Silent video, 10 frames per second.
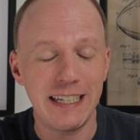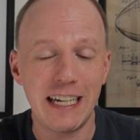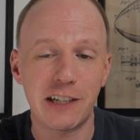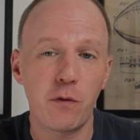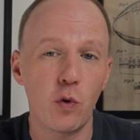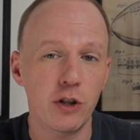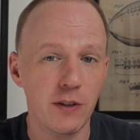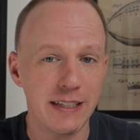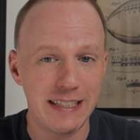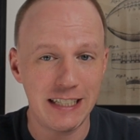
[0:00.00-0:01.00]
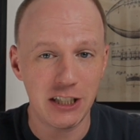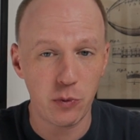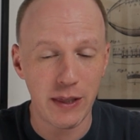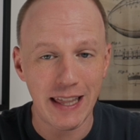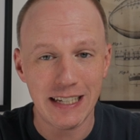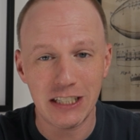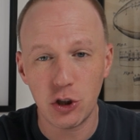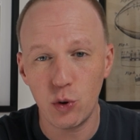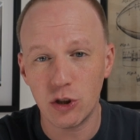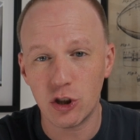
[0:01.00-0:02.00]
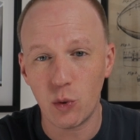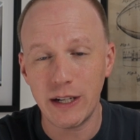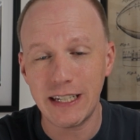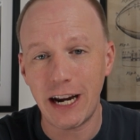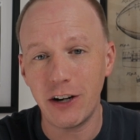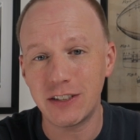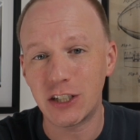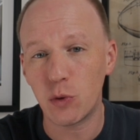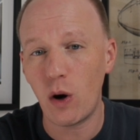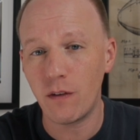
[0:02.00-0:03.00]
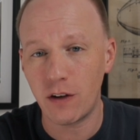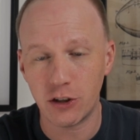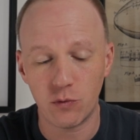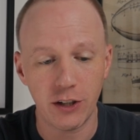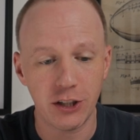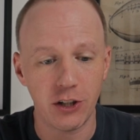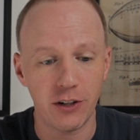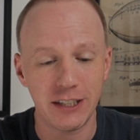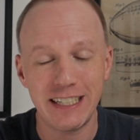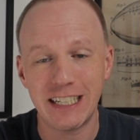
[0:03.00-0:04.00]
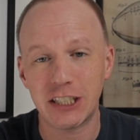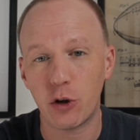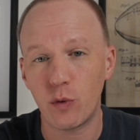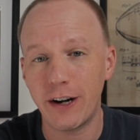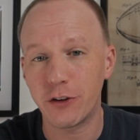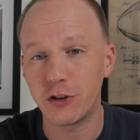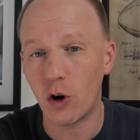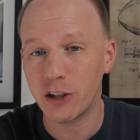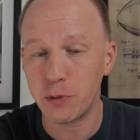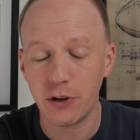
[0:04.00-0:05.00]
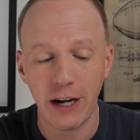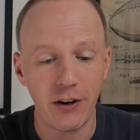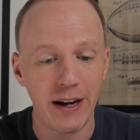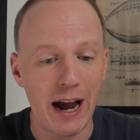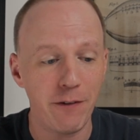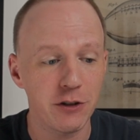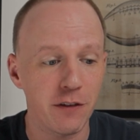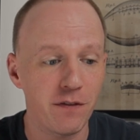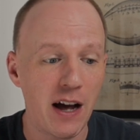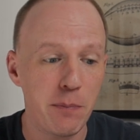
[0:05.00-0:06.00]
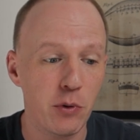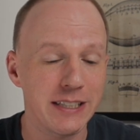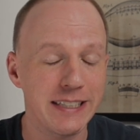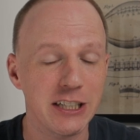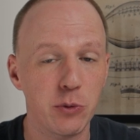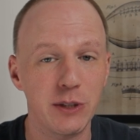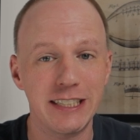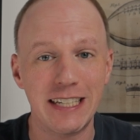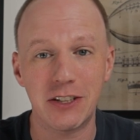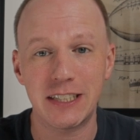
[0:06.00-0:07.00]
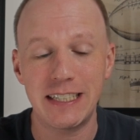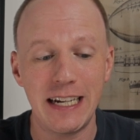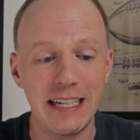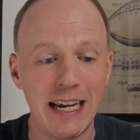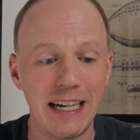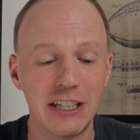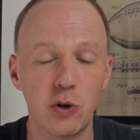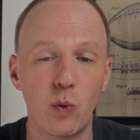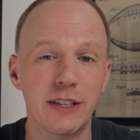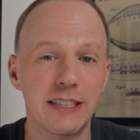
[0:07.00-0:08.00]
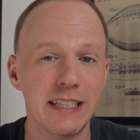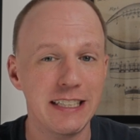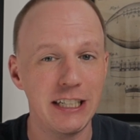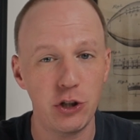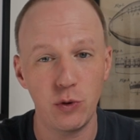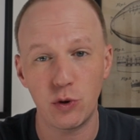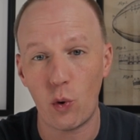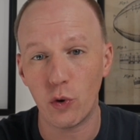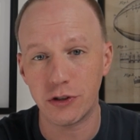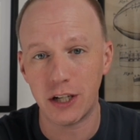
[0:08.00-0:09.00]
He has 4 straight seasons with at least 220 carries and 1,200 rushing yards, and he has a career yards per carry average of 5.6, which is outstanding, and he scored 62 total